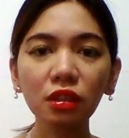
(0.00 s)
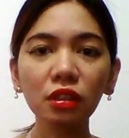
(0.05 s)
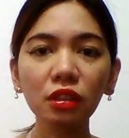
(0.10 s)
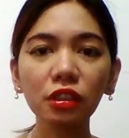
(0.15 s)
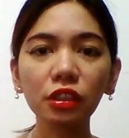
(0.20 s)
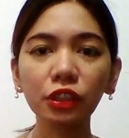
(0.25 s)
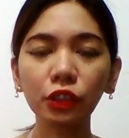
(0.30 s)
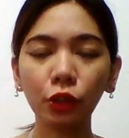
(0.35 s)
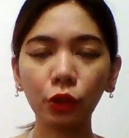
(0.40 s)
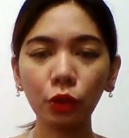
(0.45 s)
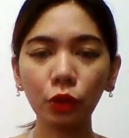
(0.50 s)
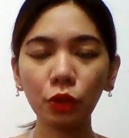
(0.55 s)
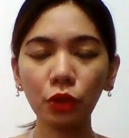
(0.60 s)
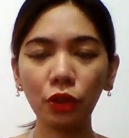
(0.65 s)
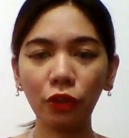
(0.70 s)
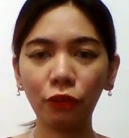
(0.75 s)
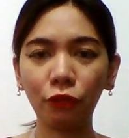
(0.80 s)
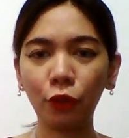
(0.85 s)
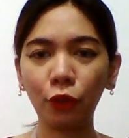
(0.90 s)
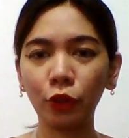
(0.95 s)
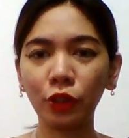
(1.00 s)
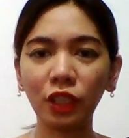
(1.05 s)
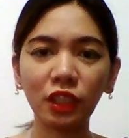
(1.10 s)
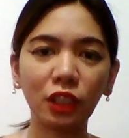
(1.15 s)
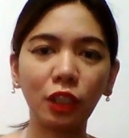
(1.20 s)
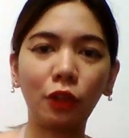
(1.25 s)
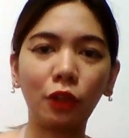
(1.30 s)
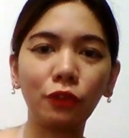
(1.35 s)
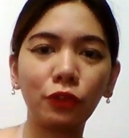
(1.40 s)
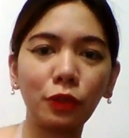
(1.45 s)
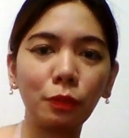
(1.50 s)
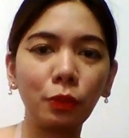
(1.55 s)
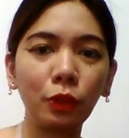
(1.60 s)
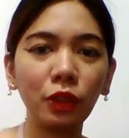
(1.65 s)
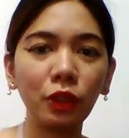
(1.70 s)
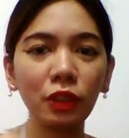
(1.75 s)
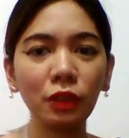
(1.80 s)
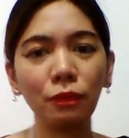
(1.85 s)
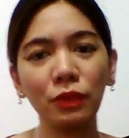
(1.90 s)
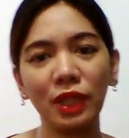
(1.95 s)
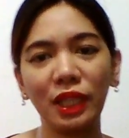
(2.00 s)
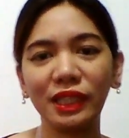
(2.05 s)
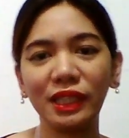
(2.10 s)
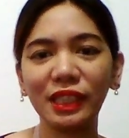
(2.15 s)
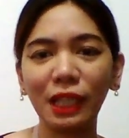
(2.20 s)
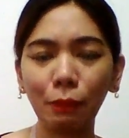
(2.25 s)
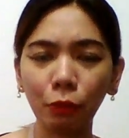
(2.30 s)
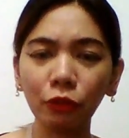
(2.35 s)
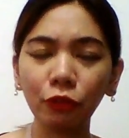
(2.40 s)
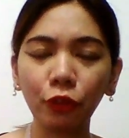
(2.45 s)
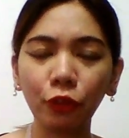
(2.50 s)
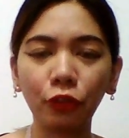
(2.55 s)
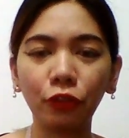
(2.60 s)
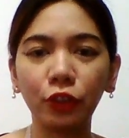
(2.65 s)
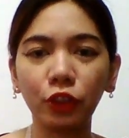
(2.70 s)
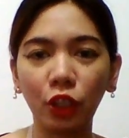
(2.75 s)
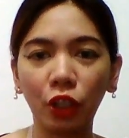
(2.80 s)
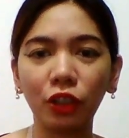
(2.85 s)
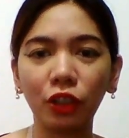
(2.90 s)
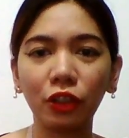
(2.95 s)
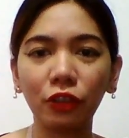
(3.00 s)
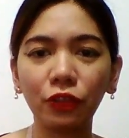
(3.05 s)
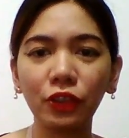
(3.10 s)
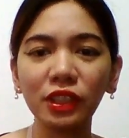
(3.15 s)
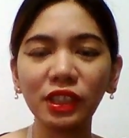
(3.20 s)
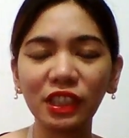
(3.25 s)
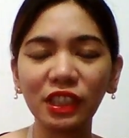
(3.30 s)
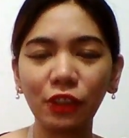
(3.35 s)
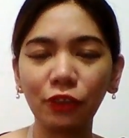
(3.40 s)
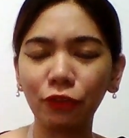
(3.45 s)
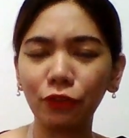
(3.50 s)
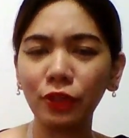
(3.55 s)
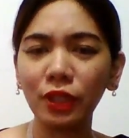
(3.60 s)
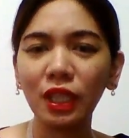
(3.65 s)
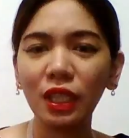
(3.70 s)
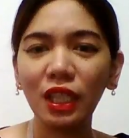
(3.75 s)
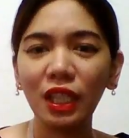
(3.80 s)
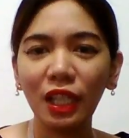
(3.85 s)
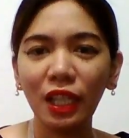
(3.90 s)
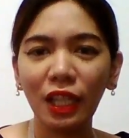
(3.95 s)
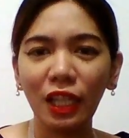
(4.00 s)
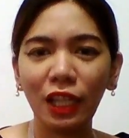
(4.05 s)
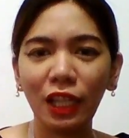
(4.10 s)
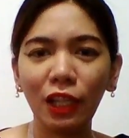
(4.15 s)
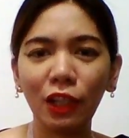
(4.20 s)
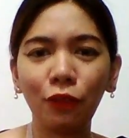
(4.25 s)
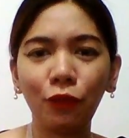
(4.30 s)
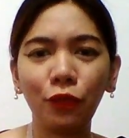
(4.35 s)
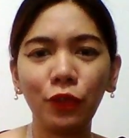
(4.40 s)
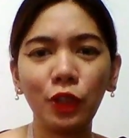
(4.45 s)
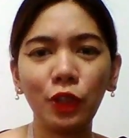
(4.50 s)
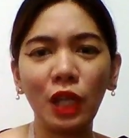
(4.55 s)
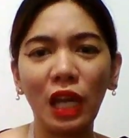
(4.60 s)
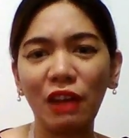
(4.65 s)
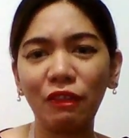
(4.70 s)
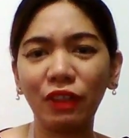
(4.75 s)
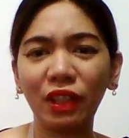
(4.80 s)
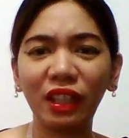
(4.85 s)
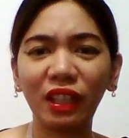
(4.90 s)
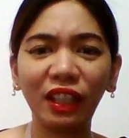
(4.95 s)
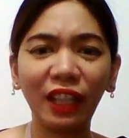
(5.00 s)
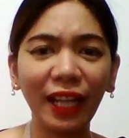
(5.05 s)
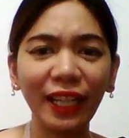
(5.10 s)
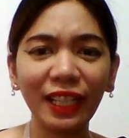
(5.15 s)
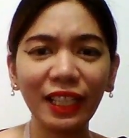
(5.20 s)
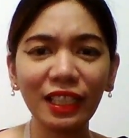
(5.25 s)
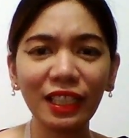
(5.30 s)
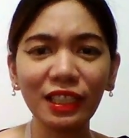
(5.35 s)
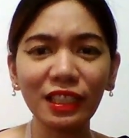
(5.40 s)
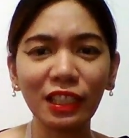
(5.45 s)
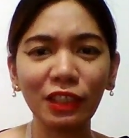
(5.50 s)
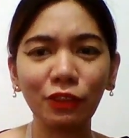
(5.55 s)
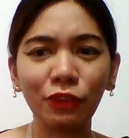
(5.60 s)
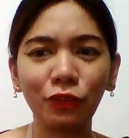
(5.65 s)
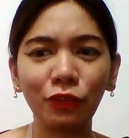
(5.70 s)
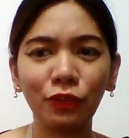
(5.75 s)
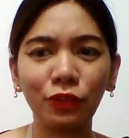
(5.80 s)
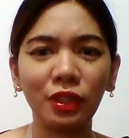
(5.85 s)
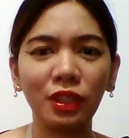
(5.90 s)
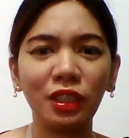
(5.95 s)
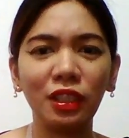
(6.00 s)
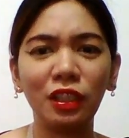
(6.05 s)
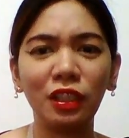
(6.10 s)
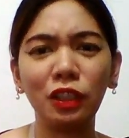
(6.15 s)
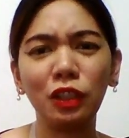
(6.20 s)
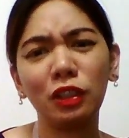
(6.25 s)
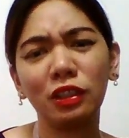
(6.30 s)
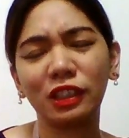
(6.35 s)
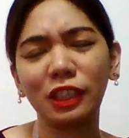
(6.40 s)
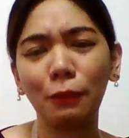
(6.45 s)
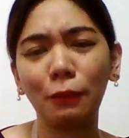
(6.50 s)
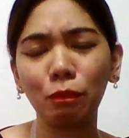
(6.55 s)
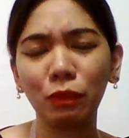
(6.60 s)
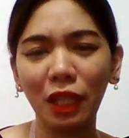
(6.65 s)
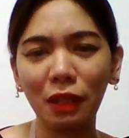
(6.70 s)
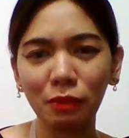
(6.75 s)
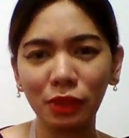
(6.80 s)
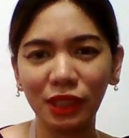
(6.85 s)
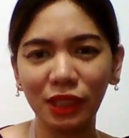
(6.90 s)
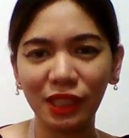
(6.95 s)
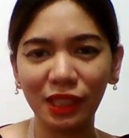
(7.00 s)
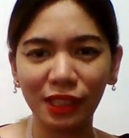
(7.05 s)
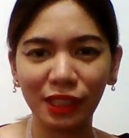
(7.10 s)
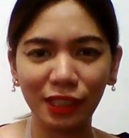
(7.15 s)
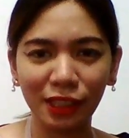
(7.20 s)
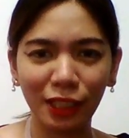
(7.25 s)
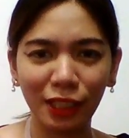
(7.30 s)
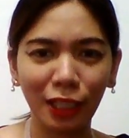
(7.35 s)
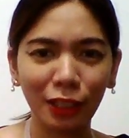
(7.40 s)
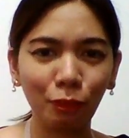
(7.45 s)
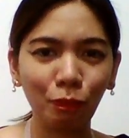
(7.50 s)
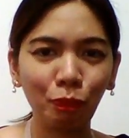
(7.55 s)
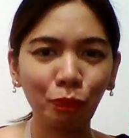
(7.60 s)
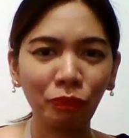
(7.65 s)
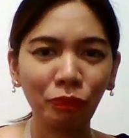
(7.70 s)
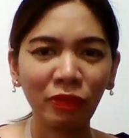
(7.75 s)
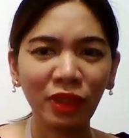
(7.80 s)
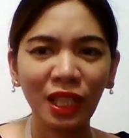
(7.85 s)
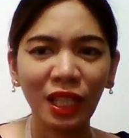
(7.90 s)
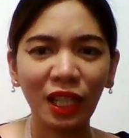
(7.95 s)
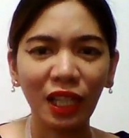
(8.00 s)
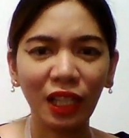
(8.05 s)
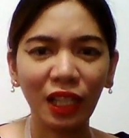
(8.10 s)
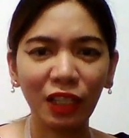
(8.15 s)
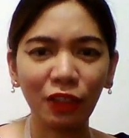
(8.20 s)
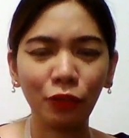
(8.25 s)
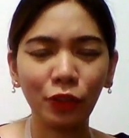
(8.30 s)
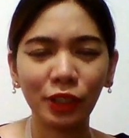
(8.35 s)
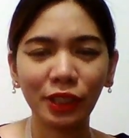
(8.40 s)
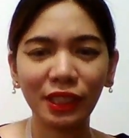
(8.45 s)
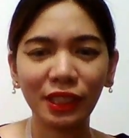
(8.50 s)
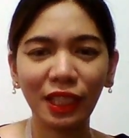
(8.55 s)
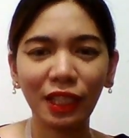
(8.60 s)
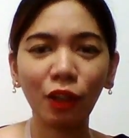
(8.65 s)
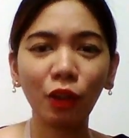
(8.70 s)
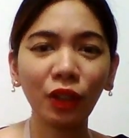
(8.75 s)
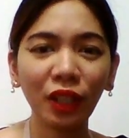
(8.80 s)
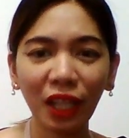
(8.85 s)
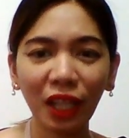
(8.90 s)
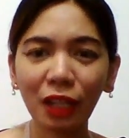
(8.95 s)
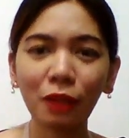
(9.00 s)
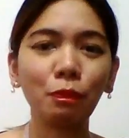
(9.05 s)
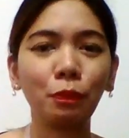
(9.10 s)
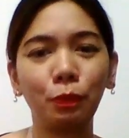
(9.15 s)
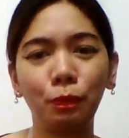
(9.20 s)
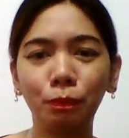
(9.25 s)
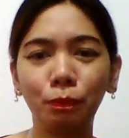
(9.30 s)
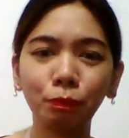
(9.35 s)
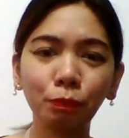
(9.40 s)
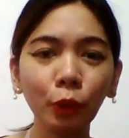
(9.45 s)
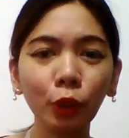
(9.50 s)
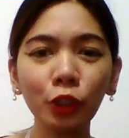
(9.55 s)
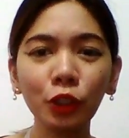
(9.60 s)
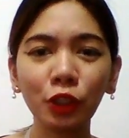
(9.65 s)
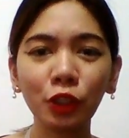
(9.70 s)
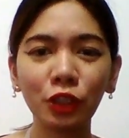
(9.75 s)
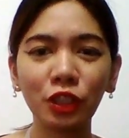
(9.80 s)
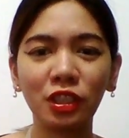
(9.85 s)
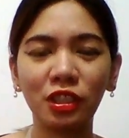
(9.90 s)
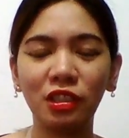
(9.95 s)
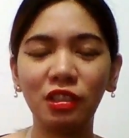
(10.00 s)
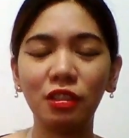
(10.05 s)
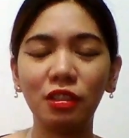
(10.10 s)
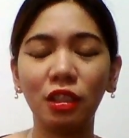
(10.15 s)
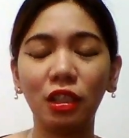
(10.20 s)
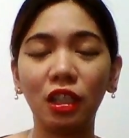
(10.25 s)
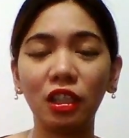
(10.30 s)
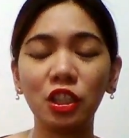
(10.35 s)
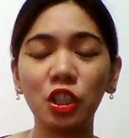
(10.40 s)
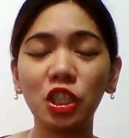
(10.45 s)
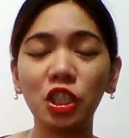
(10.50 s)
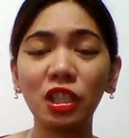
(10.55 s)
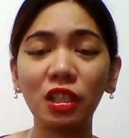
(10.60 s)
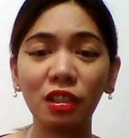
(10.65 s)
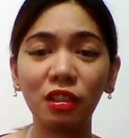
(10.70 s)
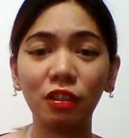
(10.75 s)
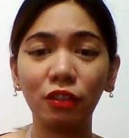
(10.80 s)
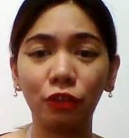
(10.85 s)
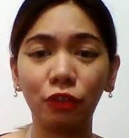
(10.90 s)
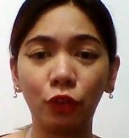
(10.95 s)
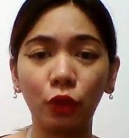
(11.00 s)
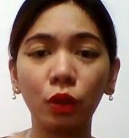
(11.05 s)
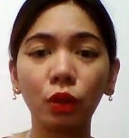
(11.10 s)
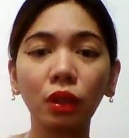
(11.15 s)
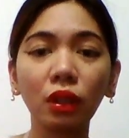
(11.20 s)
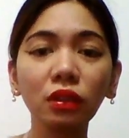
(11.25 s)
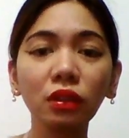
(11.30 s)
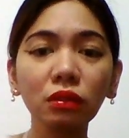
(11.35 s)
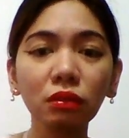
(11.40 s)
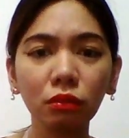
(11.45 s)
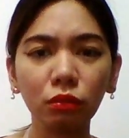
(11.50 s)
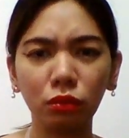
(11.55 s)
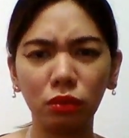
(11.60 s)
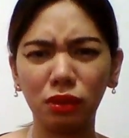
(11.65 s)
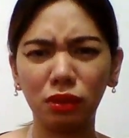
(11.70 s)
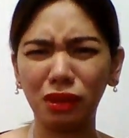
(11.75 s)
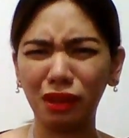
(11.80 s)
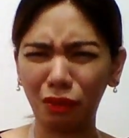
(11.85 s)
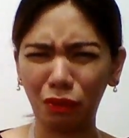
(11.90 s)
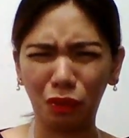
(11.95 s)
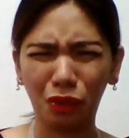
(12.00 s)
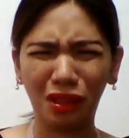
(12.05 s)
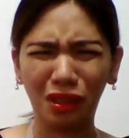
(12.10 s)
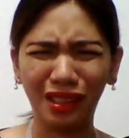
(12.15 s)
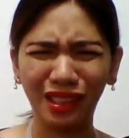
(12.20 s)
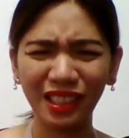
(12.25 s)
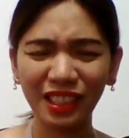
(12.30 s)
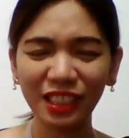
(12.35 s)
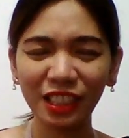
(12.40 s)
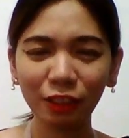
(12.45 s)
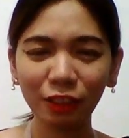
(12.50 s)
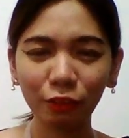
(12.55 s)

So if you're not comfortable, example for photographers, if you have a client, sometimes it's not. If you say, okay, pull your chin forward. What?